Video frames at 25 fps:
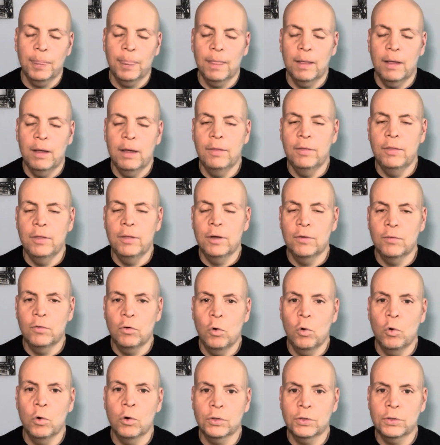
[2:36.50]
And then, of
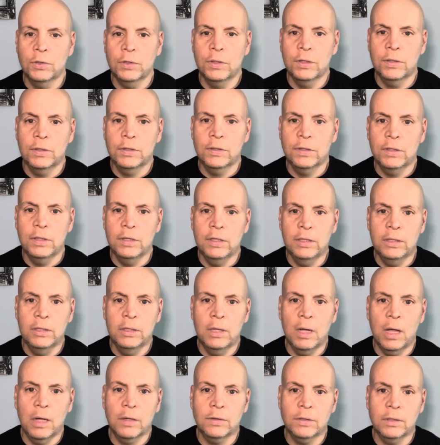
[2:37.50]
course, it's the
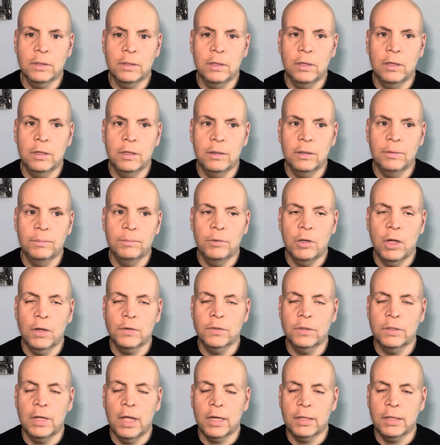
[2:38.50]

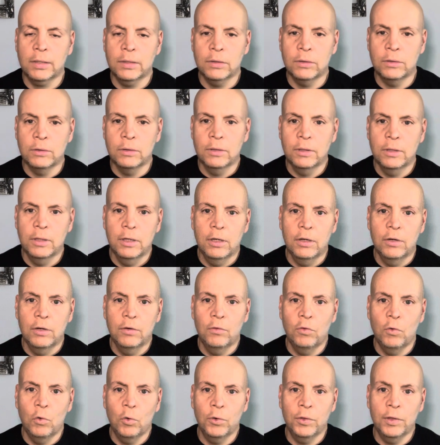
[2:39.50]
docetaxel
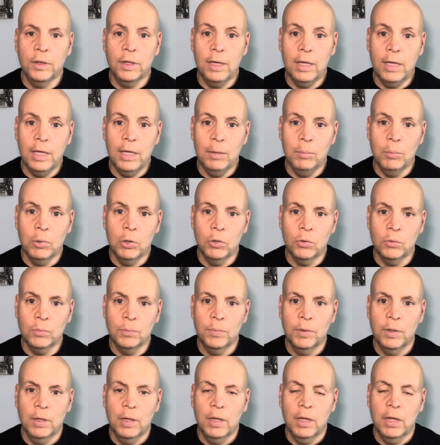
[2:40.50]
for the chemo,
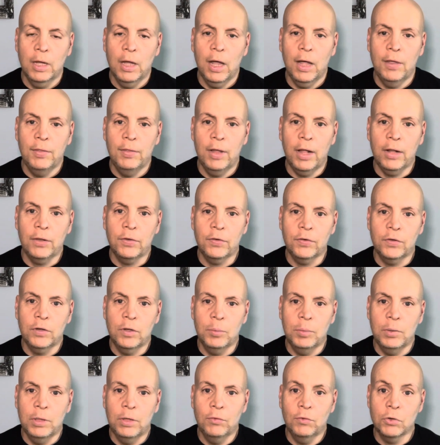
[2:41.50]
and that's to
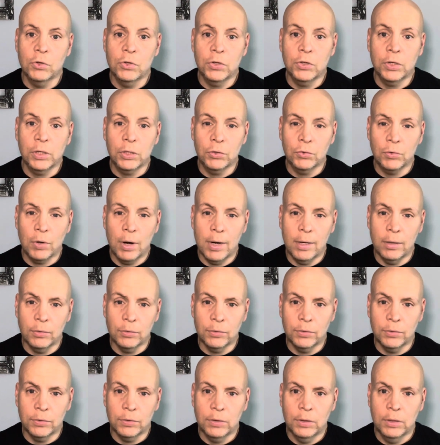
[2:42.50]
be for 6
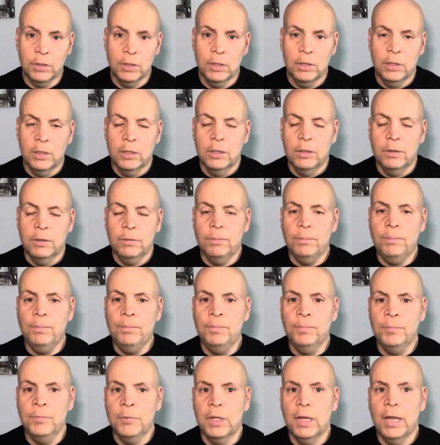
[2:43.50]
rounds.
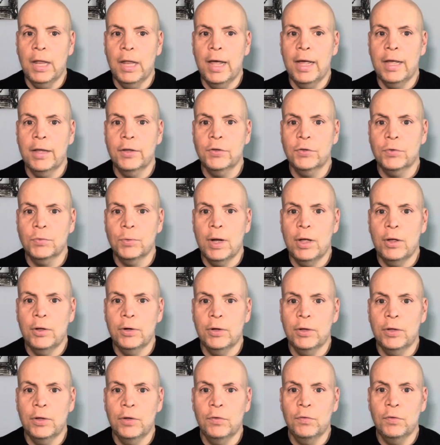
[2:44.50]
Last
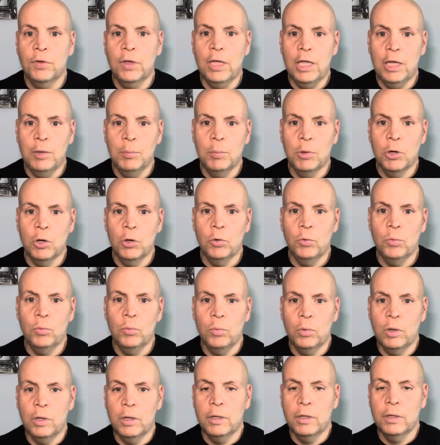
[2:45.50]
round of chemo
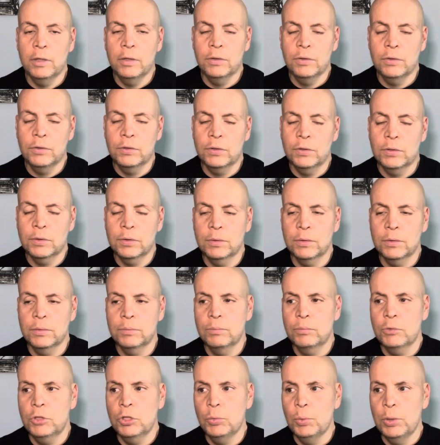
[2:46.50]
was
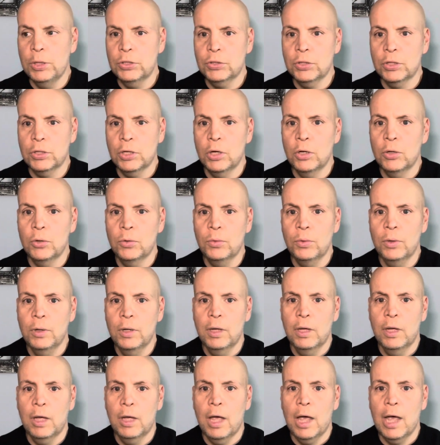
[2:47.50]
2 weeks ago.
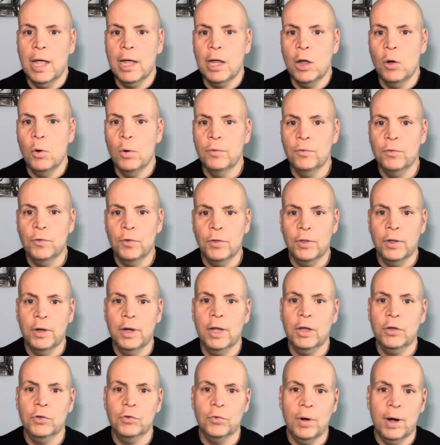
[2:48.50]
I go in for the
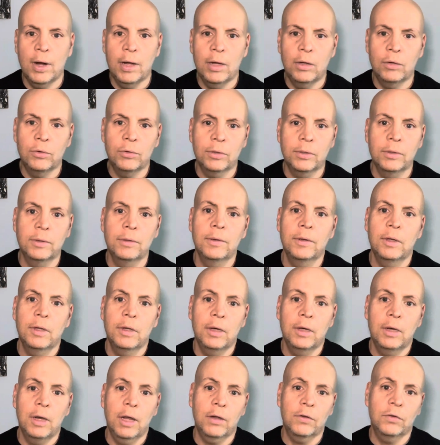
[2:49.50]
next round
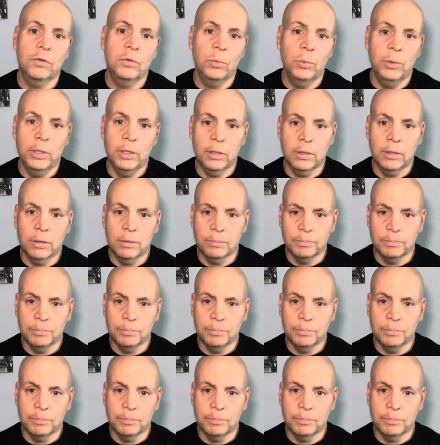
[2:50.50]
next week.